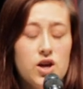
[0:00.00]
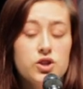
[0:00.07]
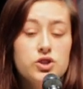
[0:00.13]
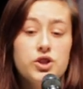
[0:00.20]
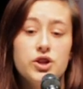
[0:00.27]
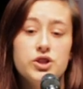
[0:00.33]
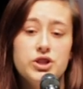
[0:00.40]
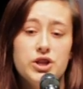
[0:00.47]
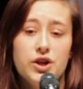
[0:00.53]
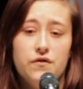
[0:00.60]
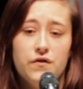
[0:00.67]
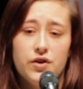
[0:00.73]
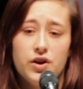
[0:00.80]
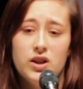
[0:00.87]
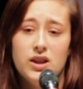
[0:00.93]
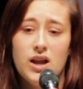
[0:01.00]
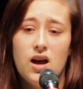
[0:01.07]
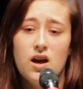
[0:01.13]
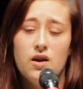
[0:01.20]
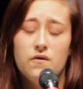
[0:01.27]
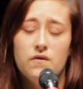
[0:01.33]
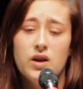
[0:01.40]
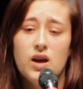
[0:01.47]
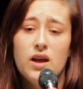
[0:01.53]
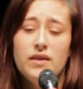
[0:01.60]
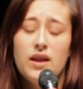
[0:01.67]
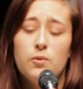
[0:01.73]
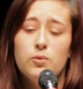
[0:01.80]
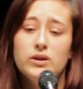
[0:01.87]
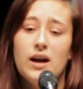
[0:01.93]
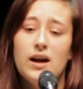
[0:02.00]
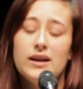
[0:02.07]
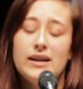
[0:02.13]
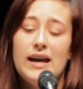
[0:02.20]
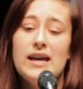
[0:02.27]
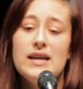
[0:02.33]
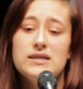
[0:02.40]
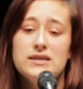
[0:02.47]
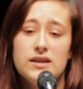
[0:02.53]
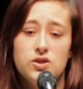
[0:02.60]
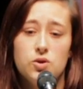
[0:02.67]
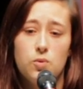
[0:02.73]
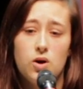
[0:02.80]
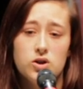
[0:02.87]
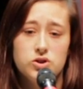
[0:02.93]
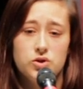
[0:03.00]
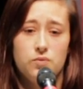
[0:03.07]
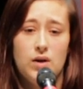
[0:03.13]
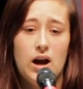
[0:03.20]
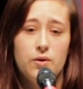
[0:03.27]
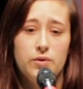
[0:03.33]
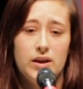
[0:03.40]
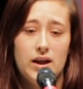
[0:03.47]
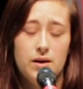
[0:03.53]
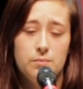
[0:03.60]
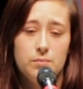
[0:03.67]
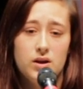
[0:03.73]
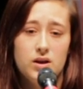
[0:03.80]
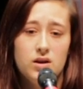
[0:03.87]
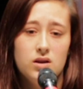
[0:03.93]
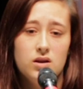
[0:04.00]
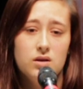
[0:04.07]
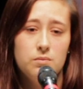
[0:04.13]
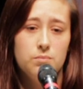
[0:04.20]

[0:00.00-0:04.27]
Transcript: searching for a love that will not gaze at the walls around them,